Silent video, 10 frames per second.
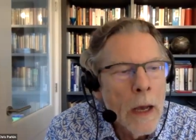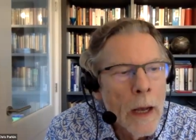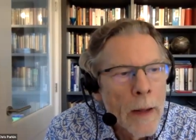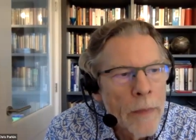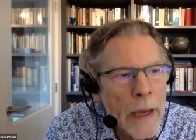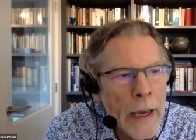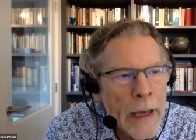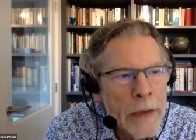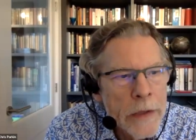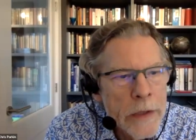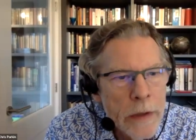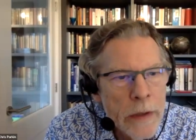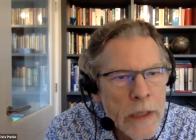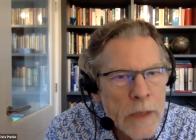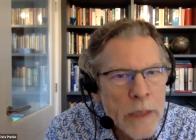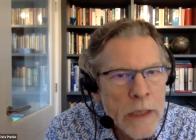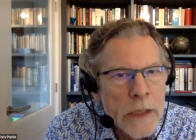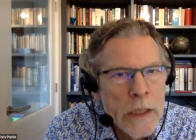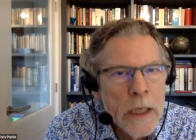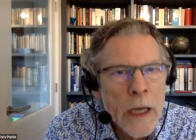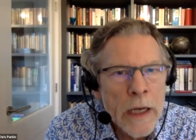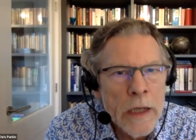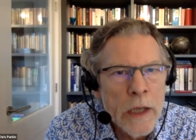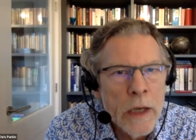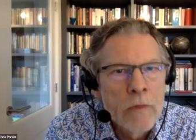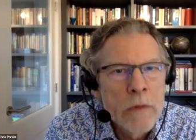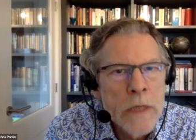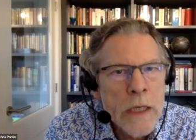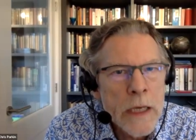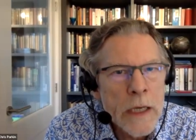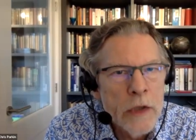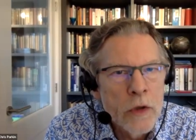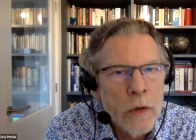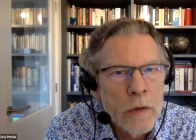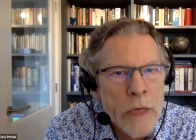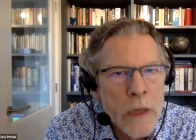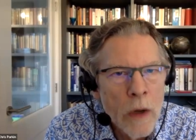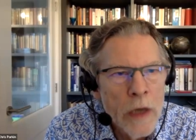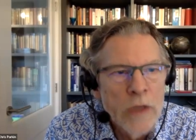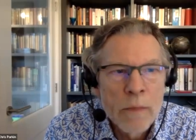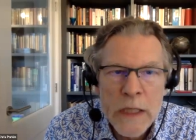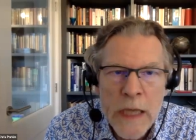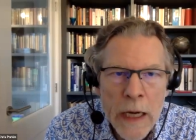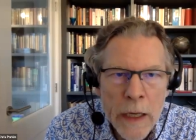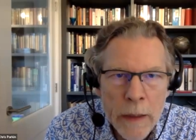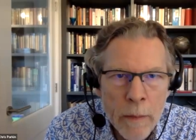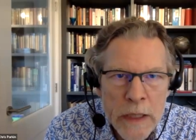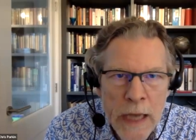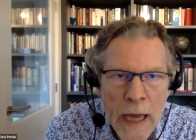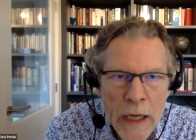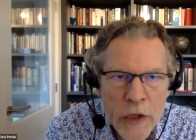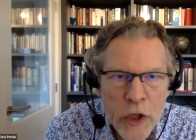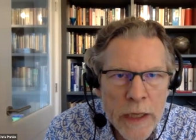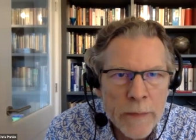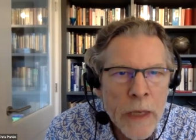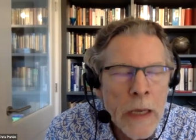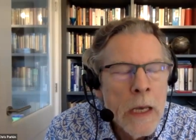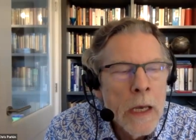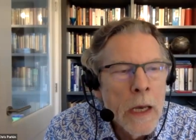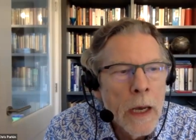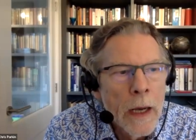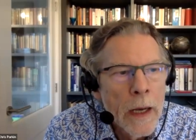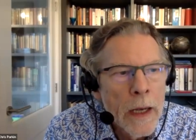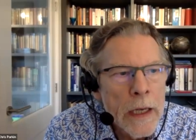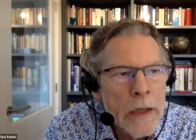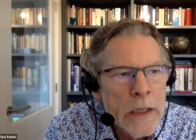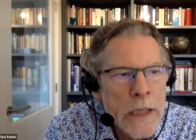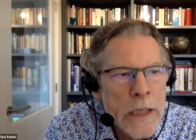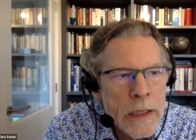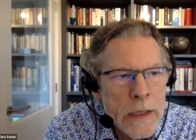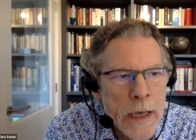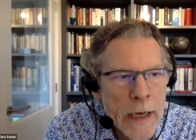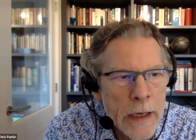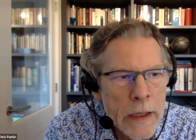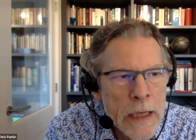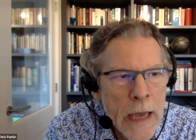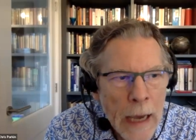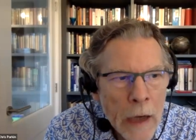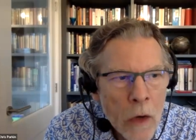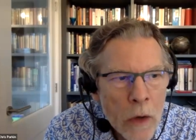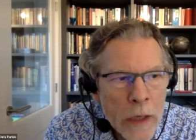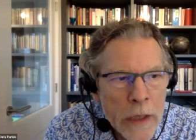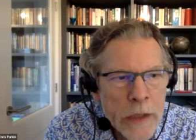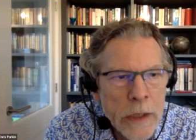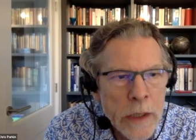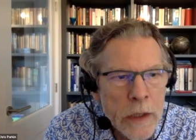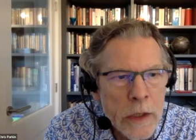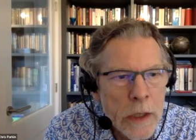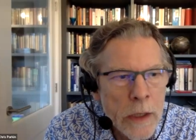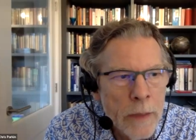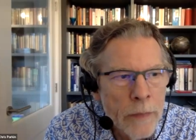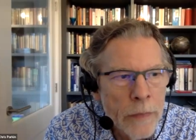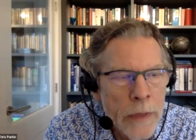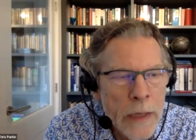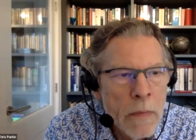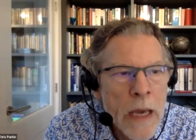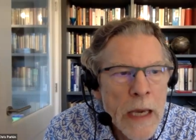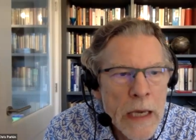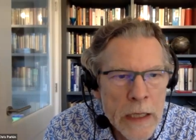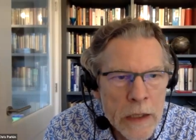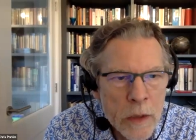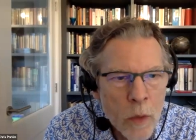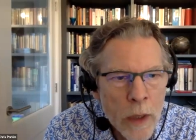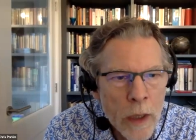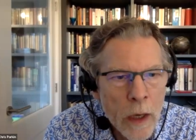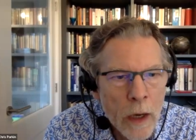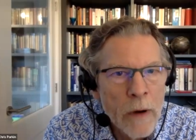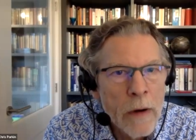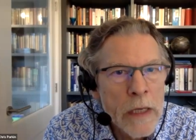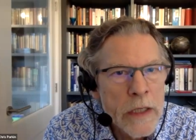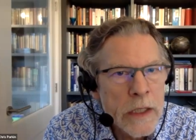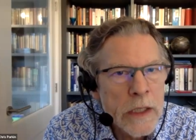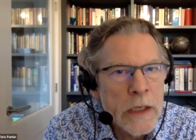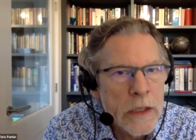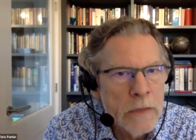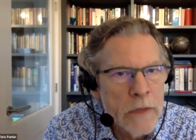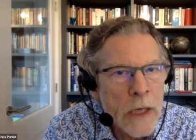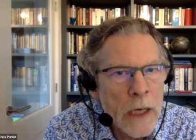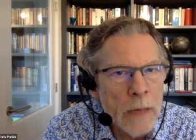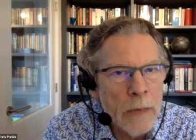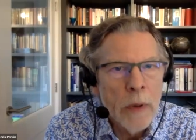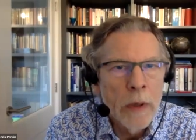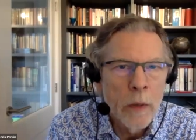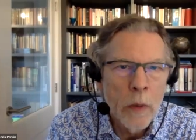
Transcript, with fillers: um, and this brings to light a really extraordinary knowledge of metal- metallurgy uh, in the sense that the alloys that um, they made were a very distinctive type uh,